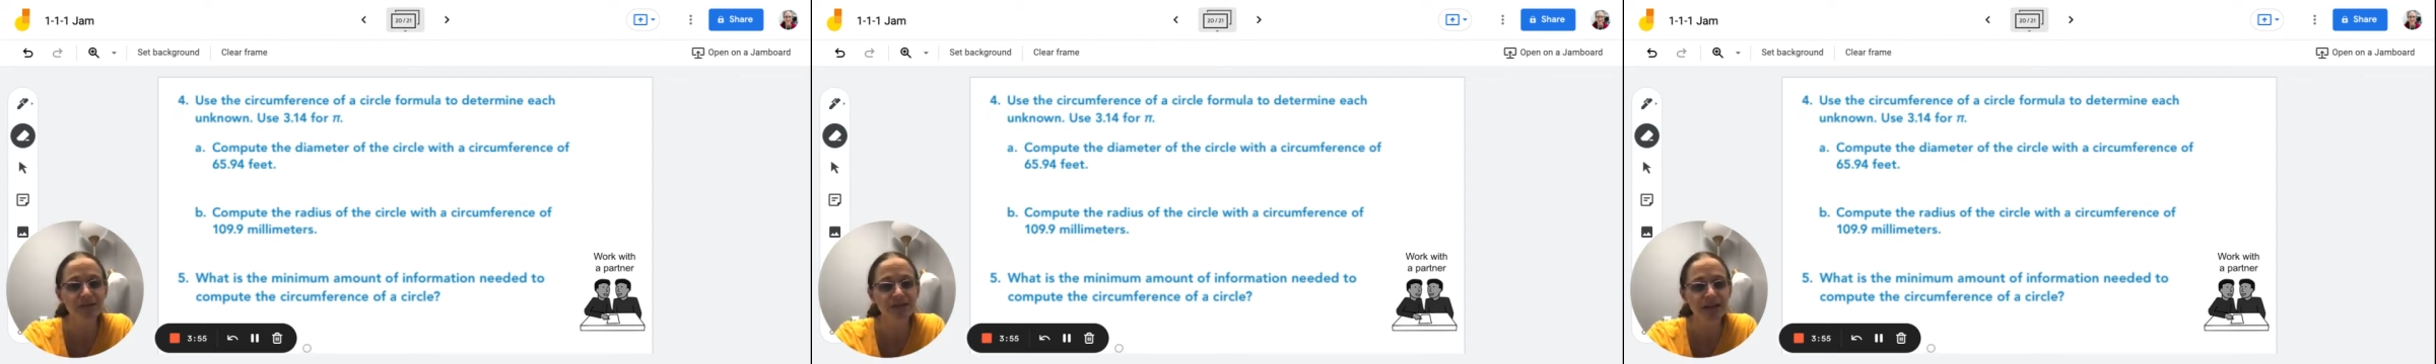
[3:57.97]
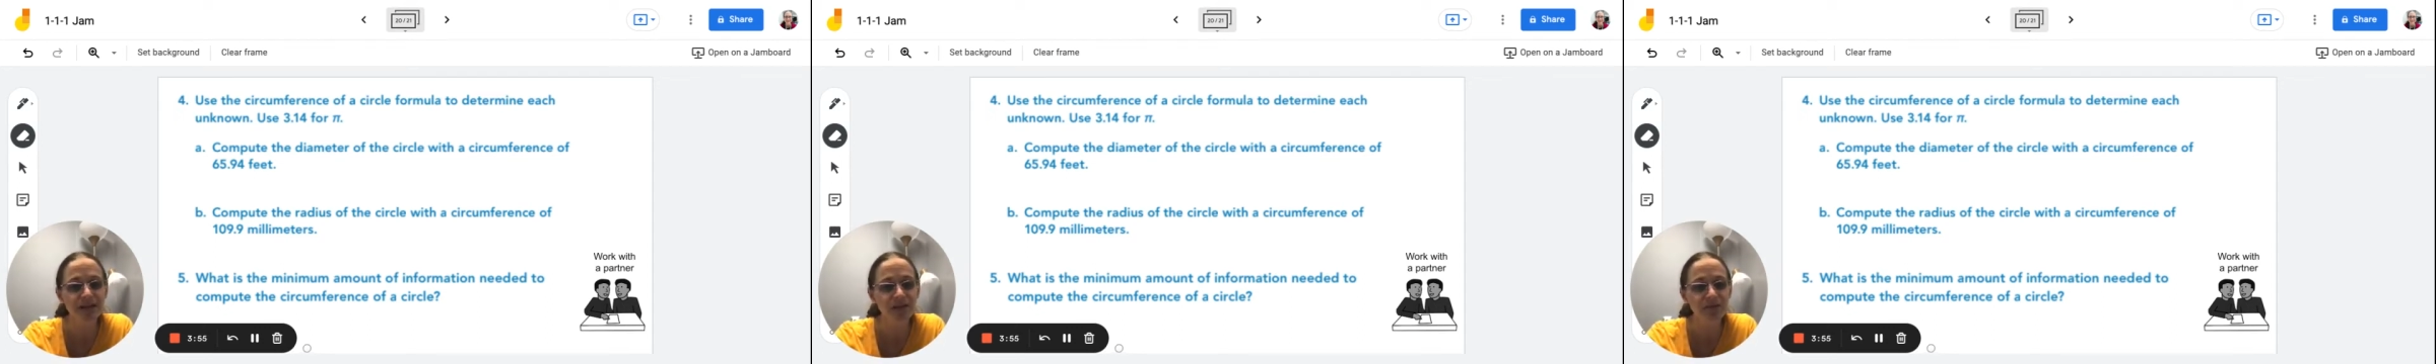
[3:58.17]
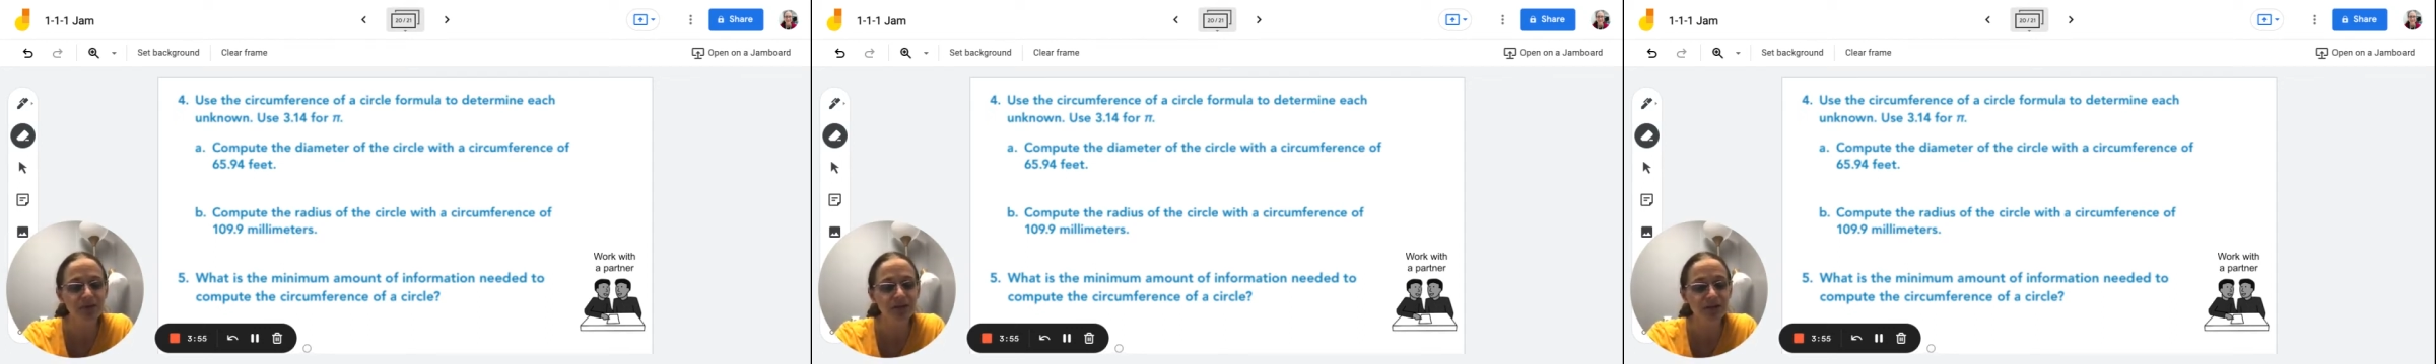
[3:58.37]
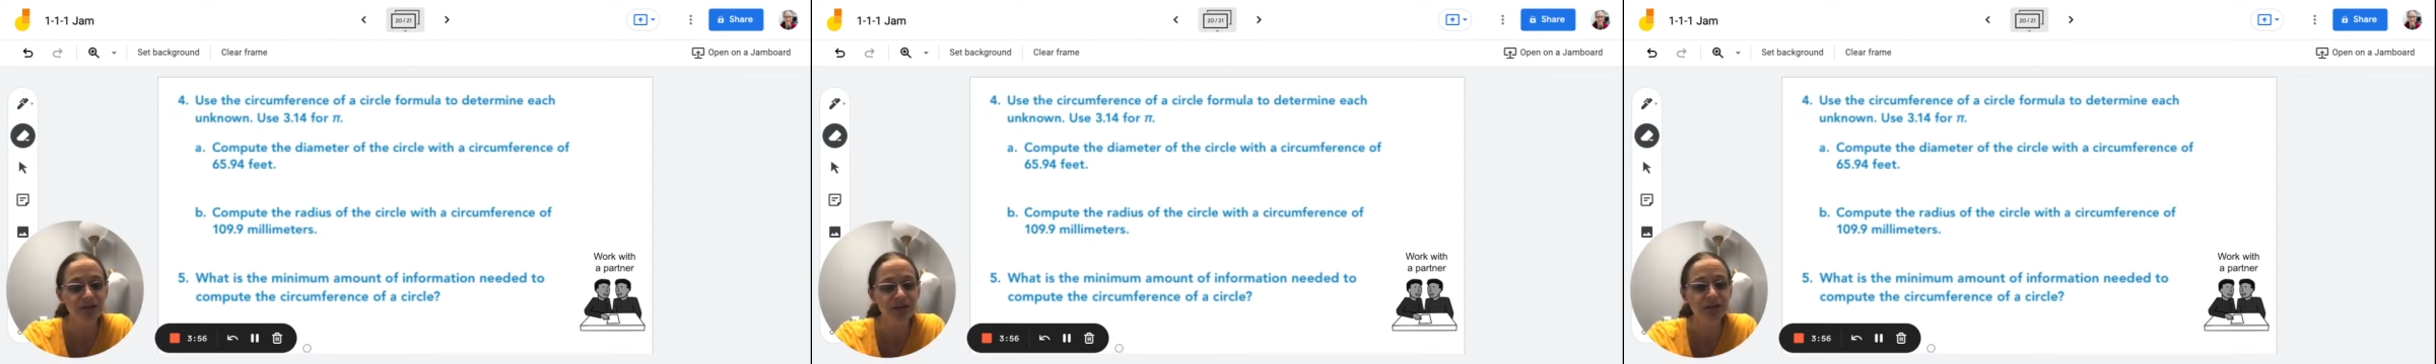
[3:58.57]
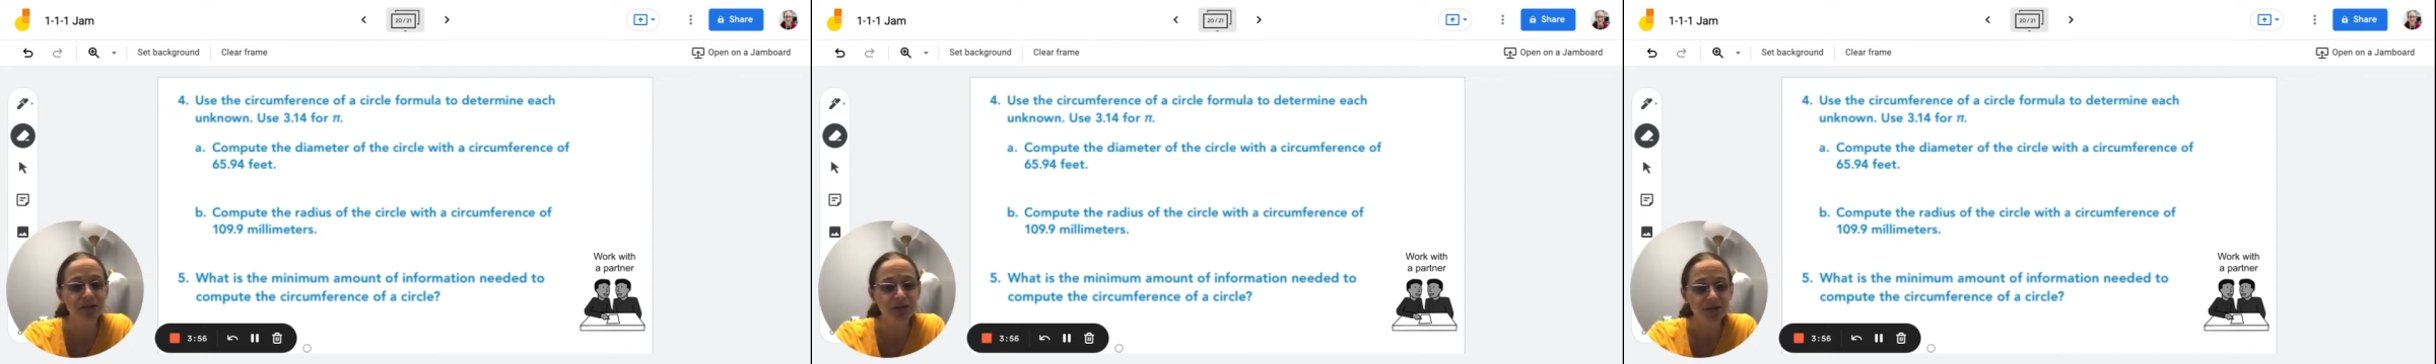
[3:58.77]
diameter.
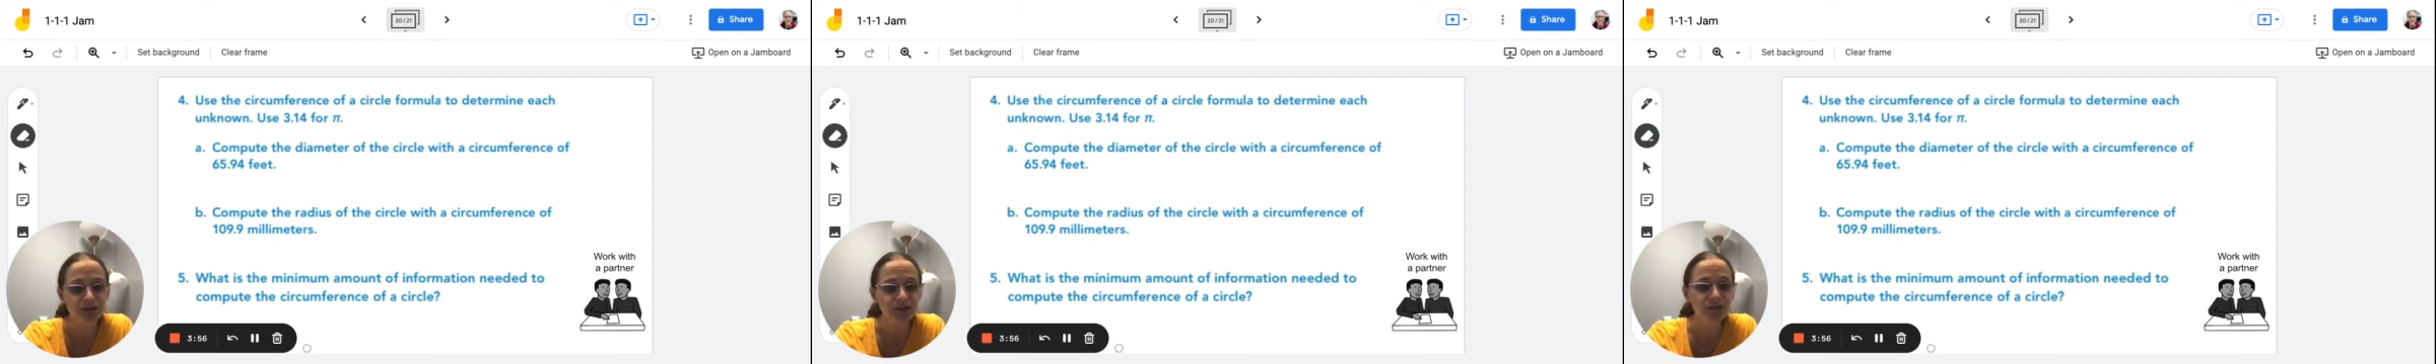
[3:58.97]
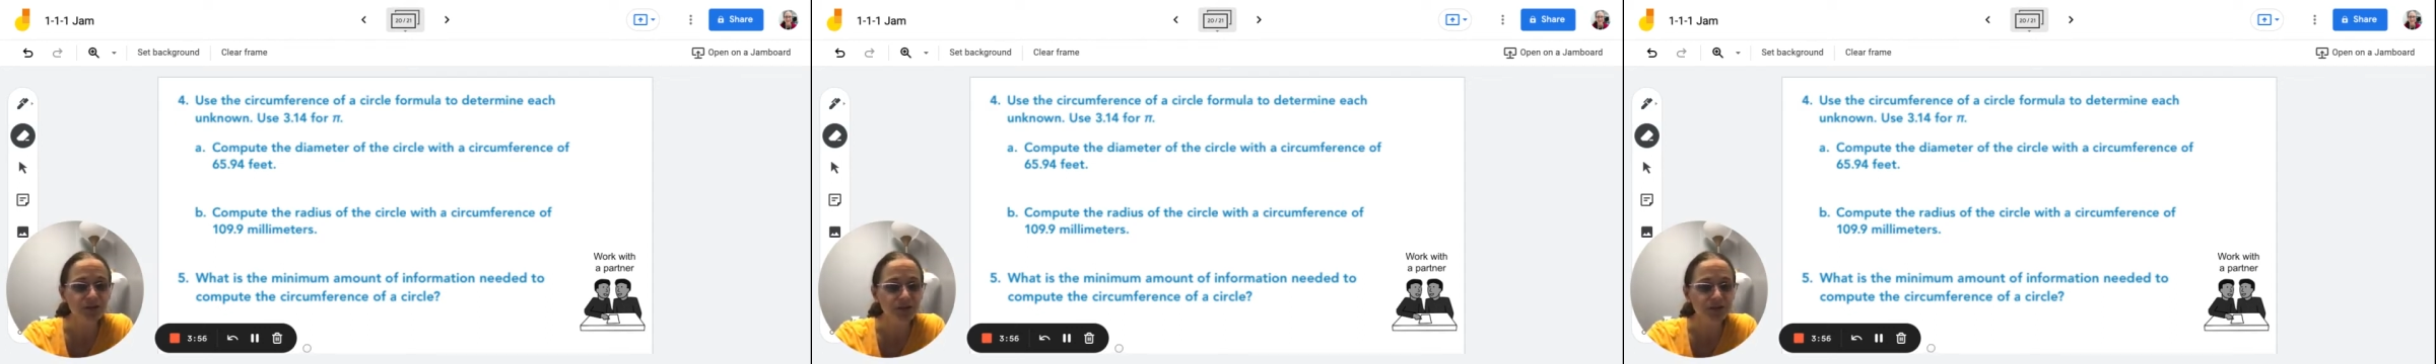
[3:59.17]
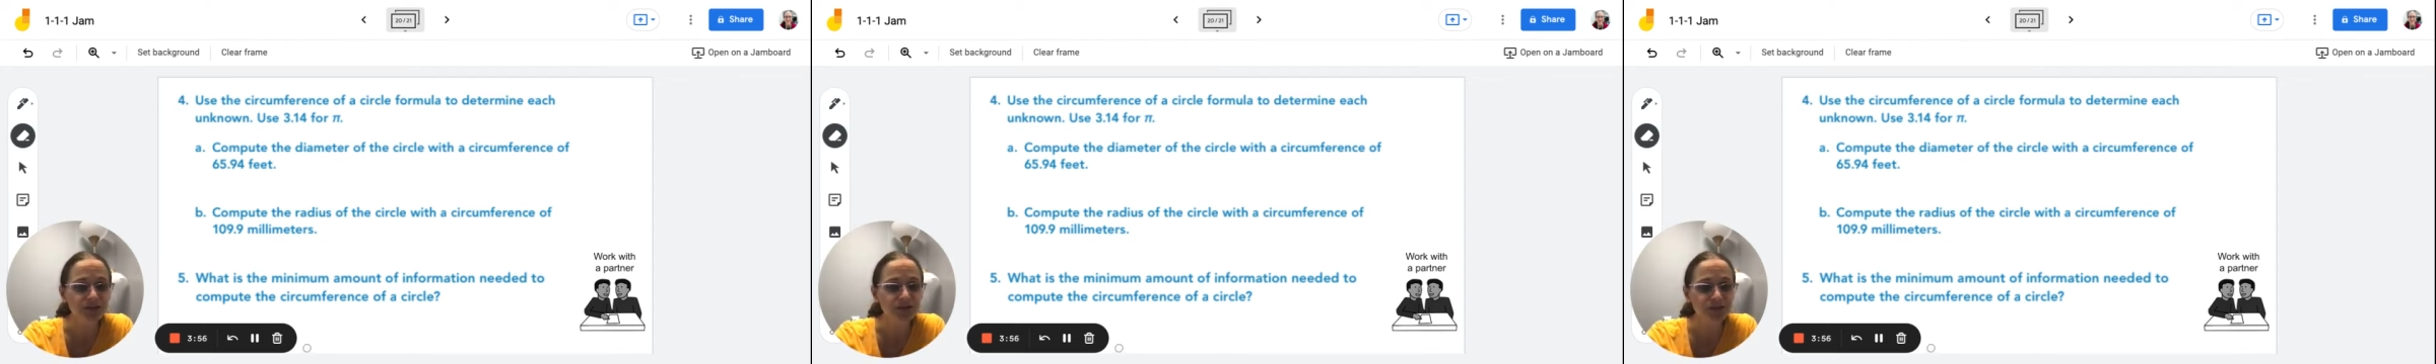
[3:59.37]
You get to